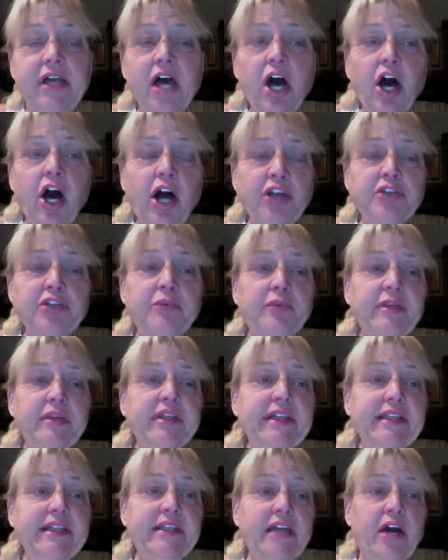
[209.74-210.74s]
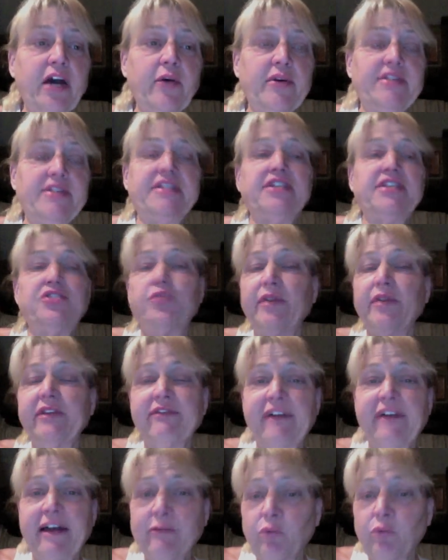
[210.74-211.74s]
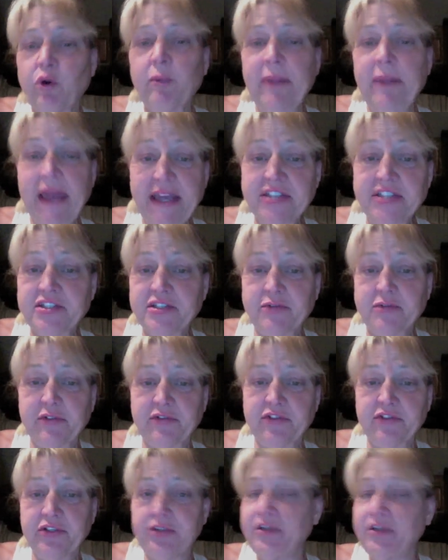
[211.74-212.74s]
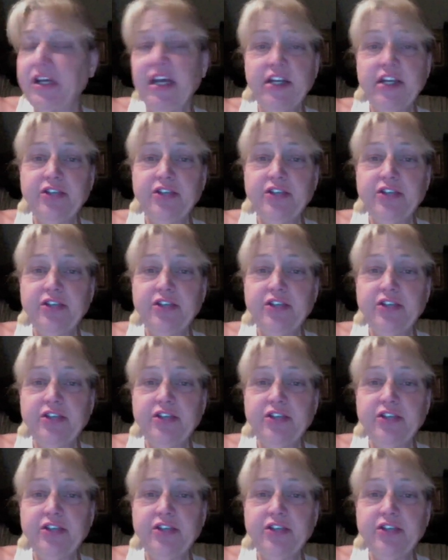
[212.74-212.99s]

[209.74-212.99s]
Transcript: All you really know is that 25 more pages were viewed.